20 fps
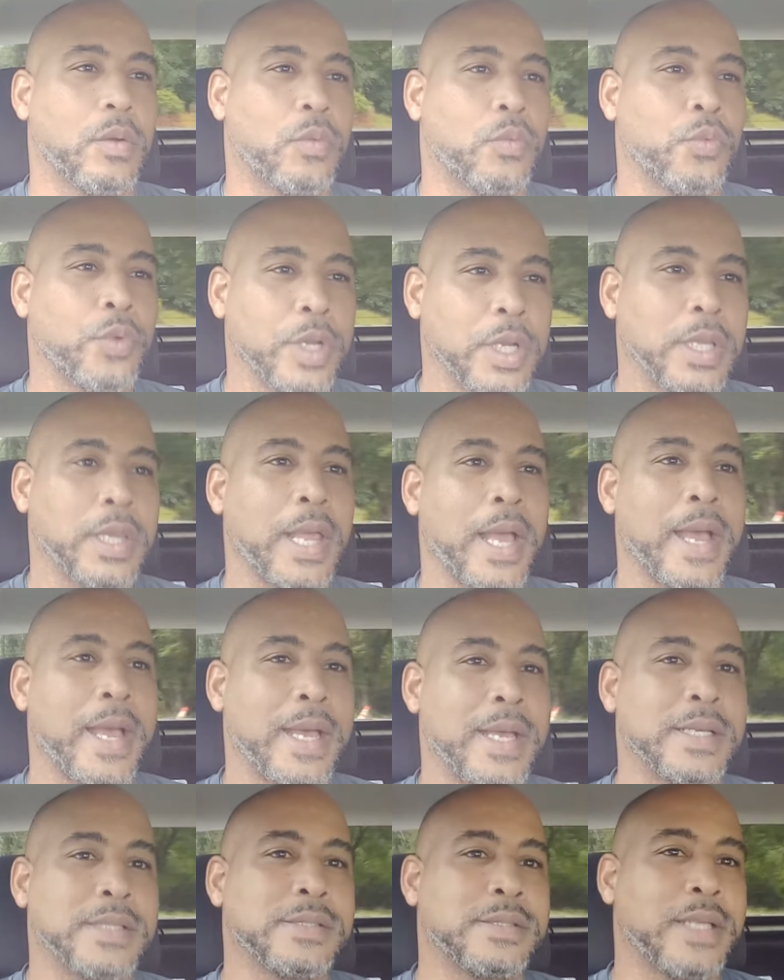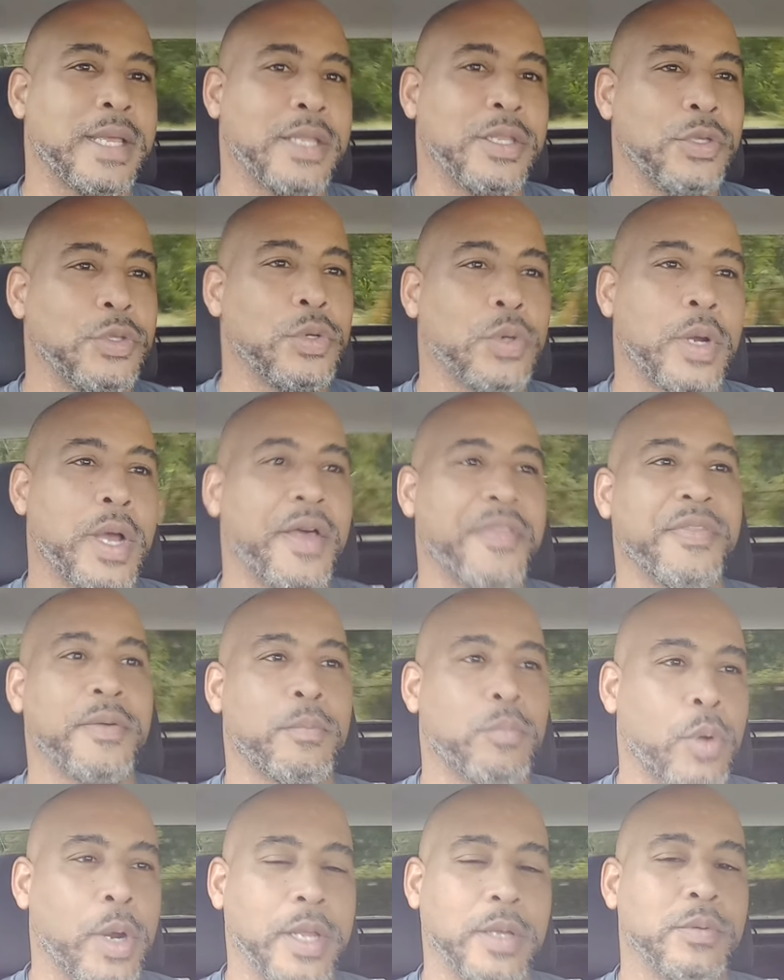realize that you don't have to
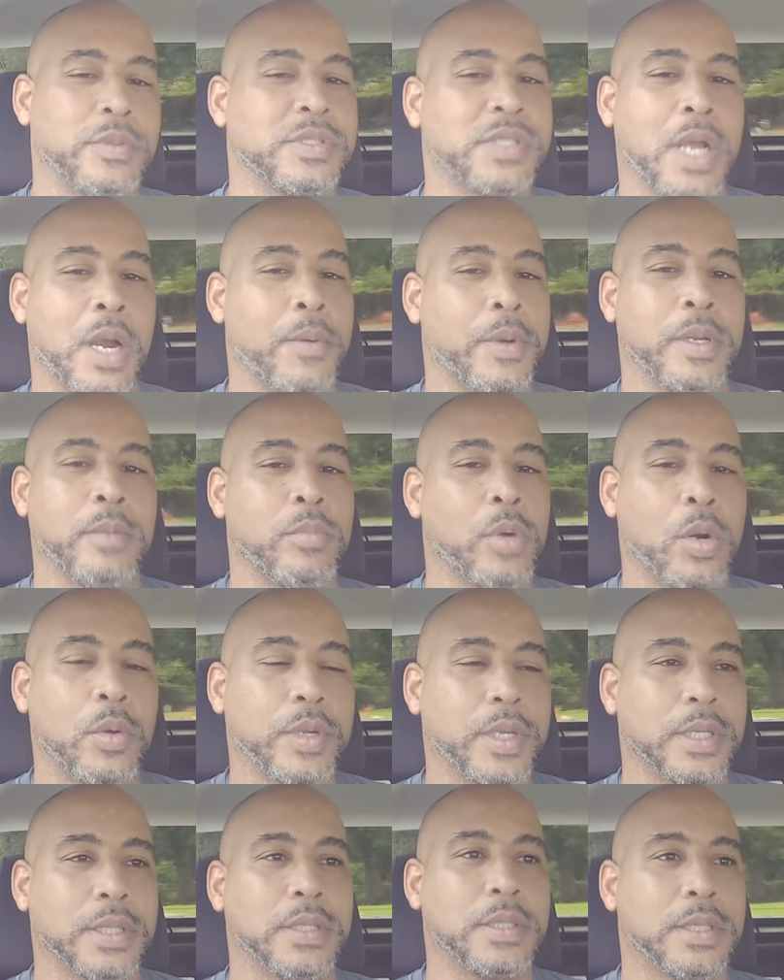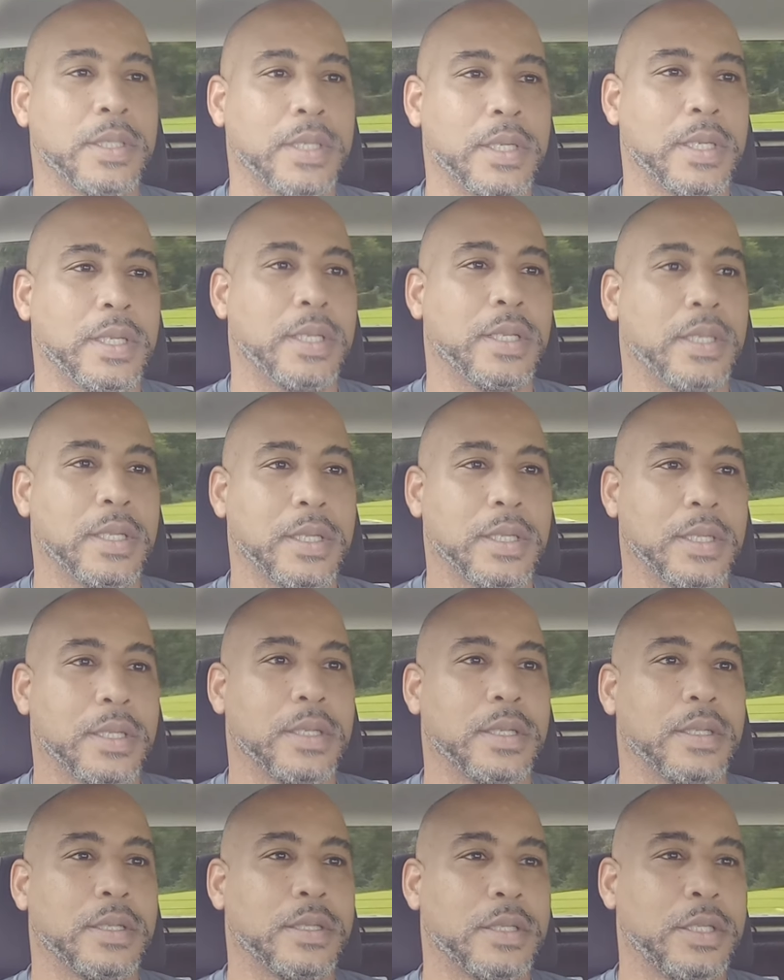break what's already
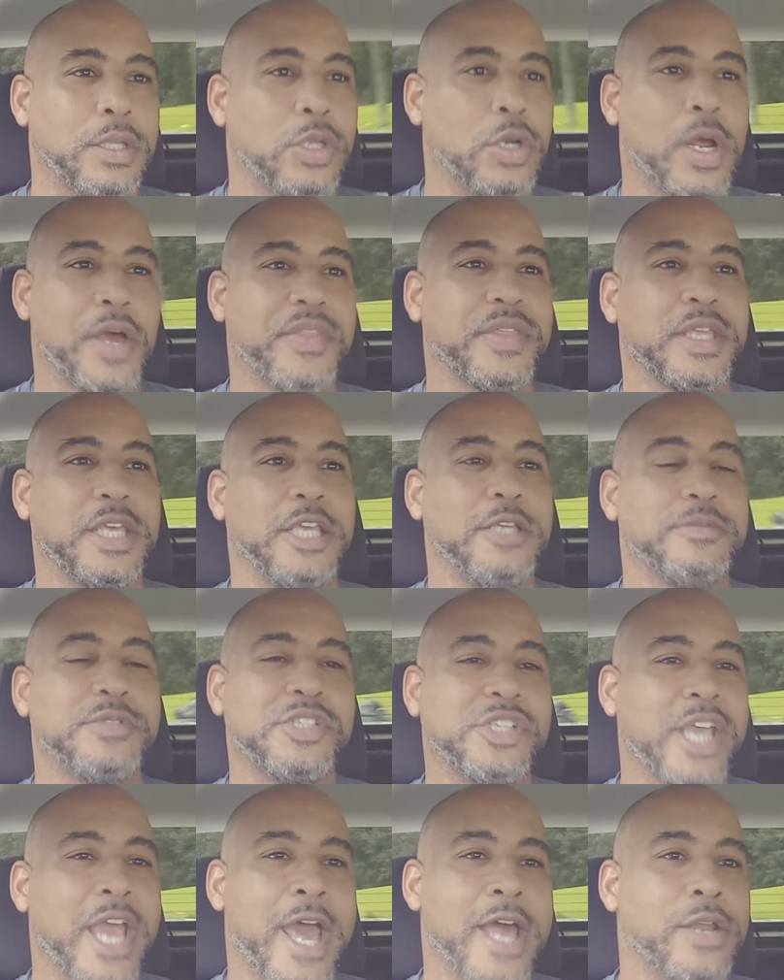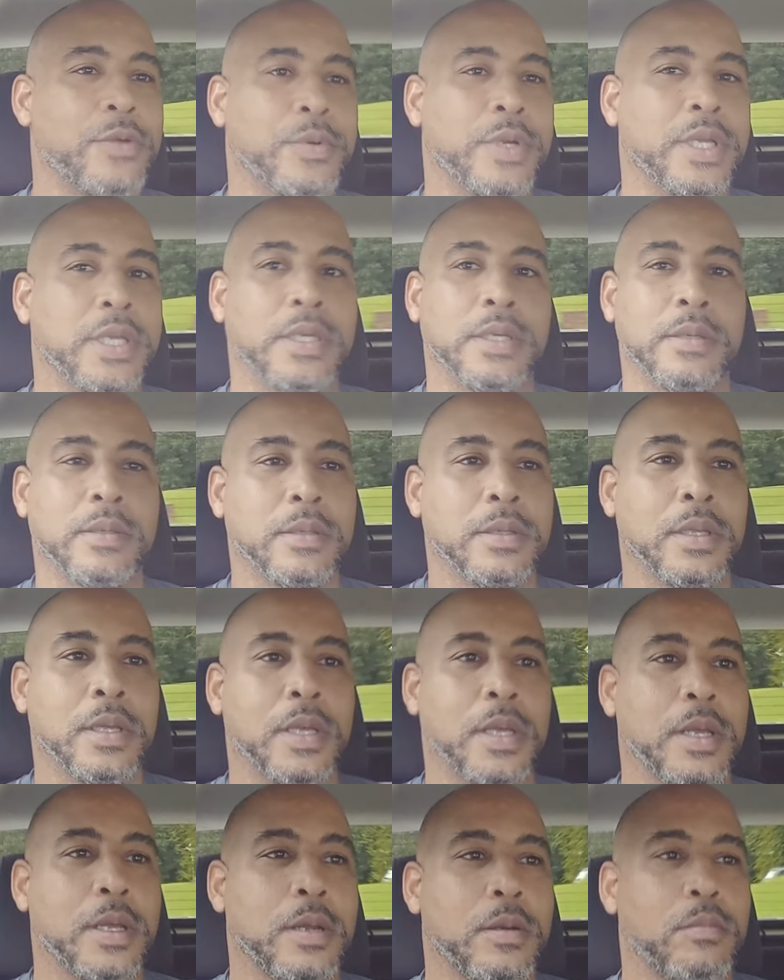broken. You don't have to keep shattering
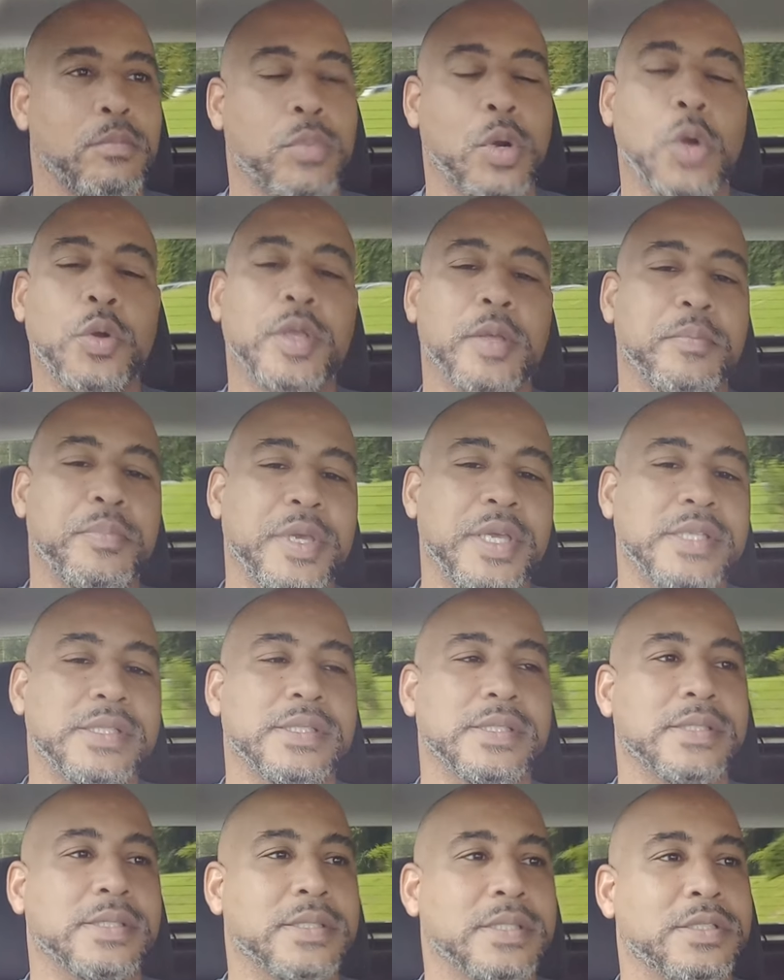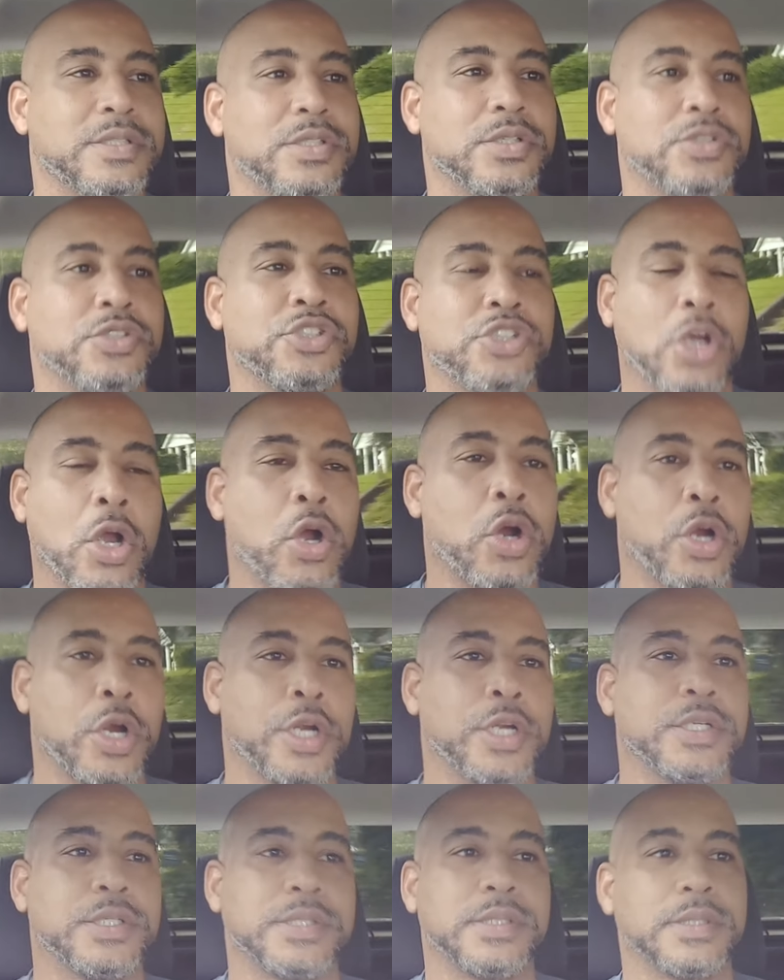broken pieces into
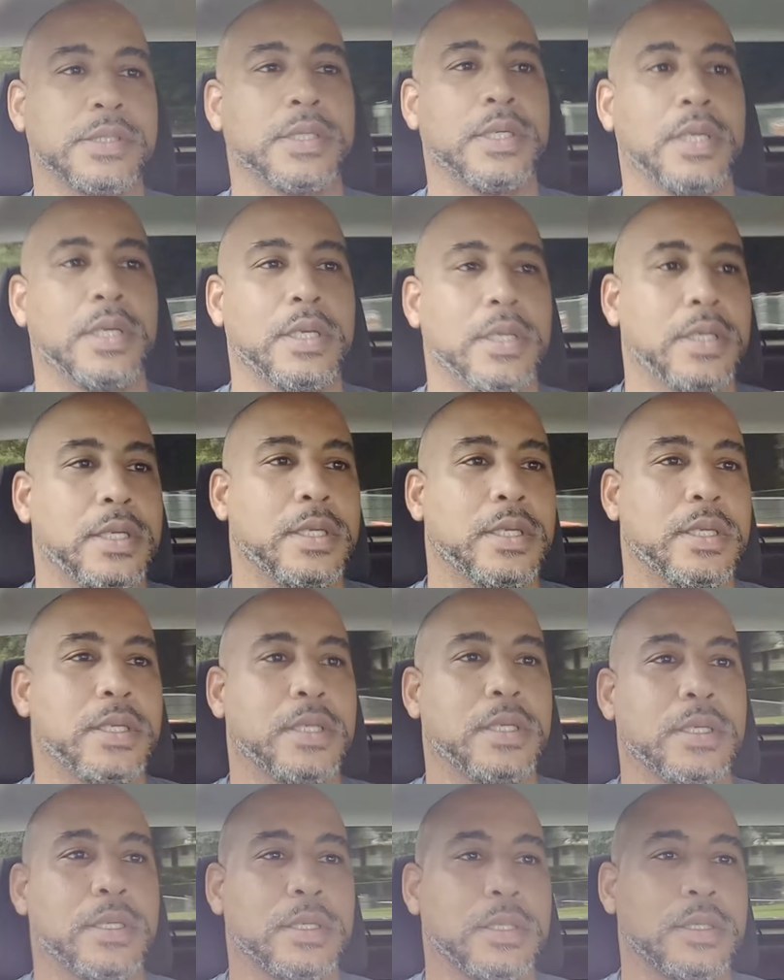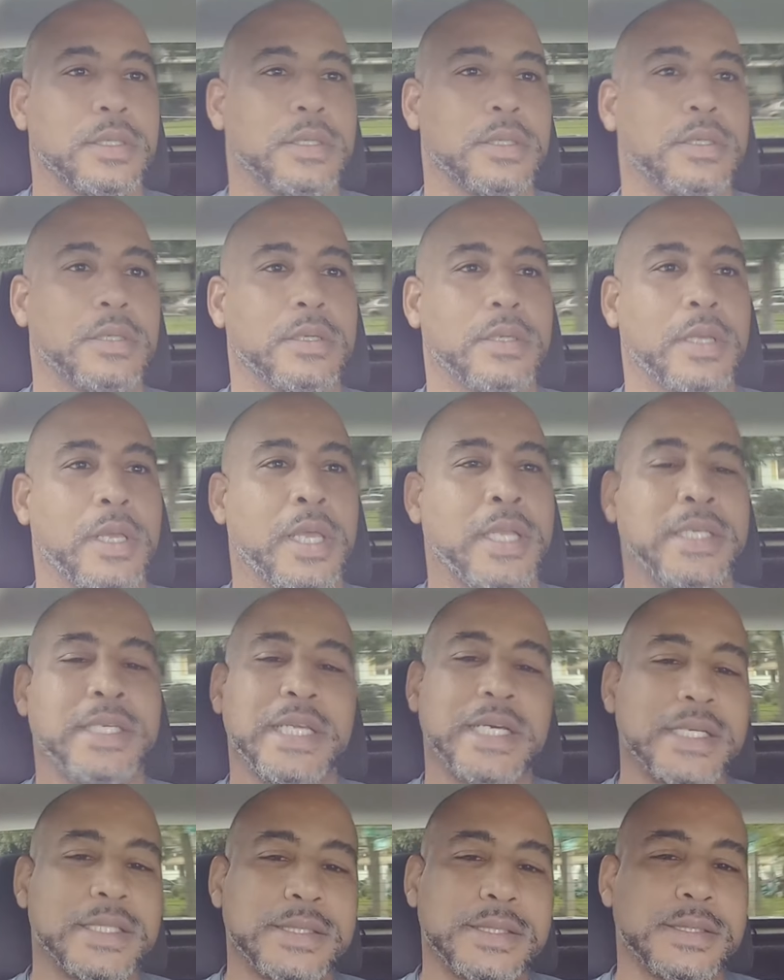shards and
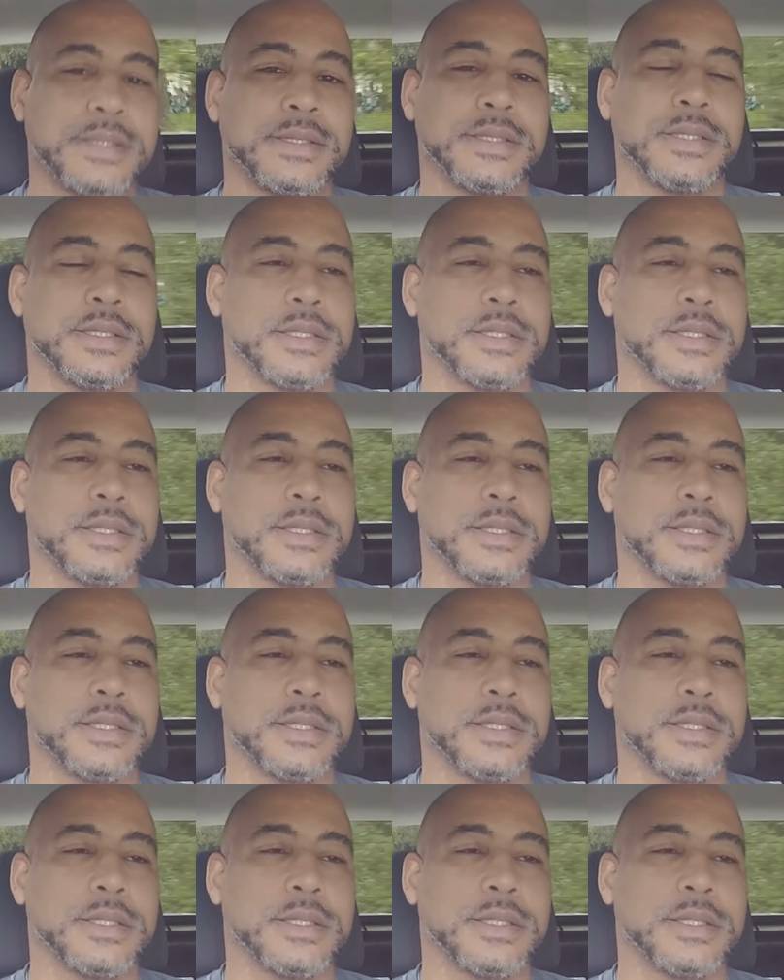dust.